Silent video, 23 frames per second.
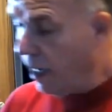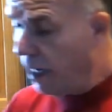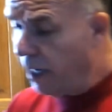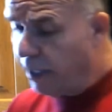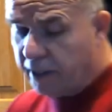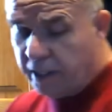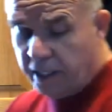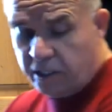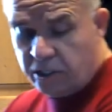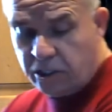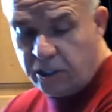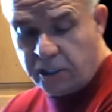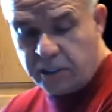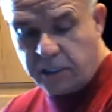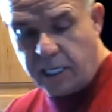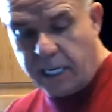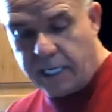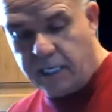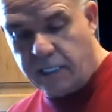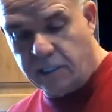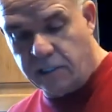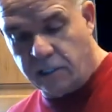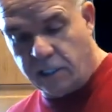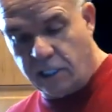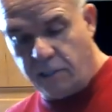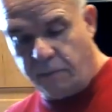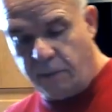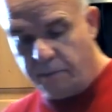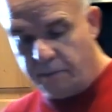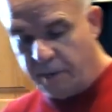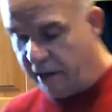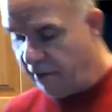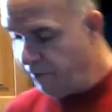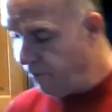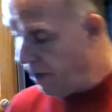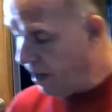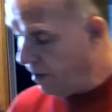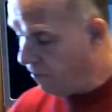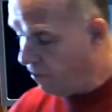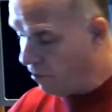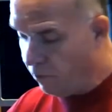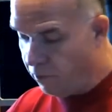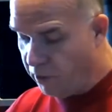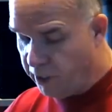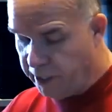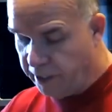This looks like it's going to be my
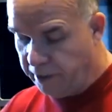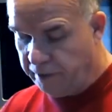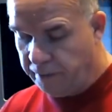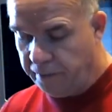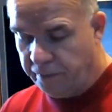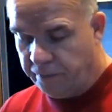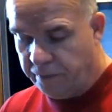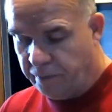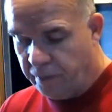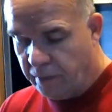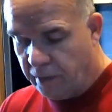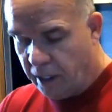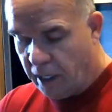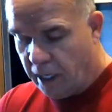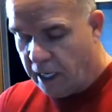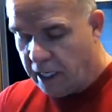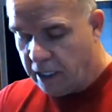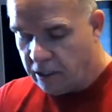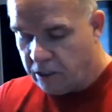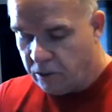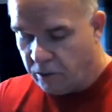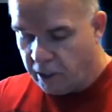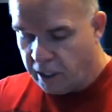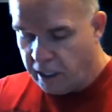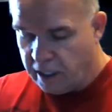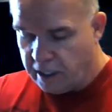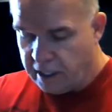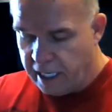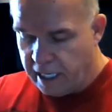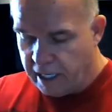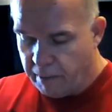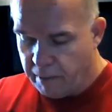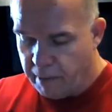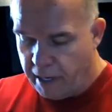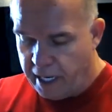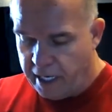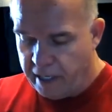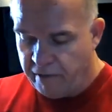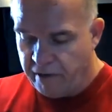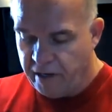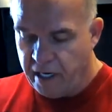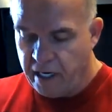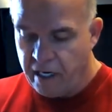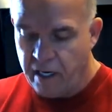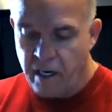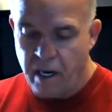favorite one, so we're going to take a bite of
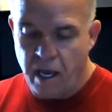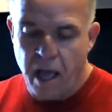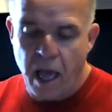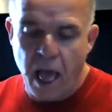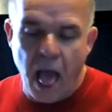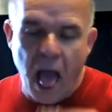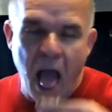here.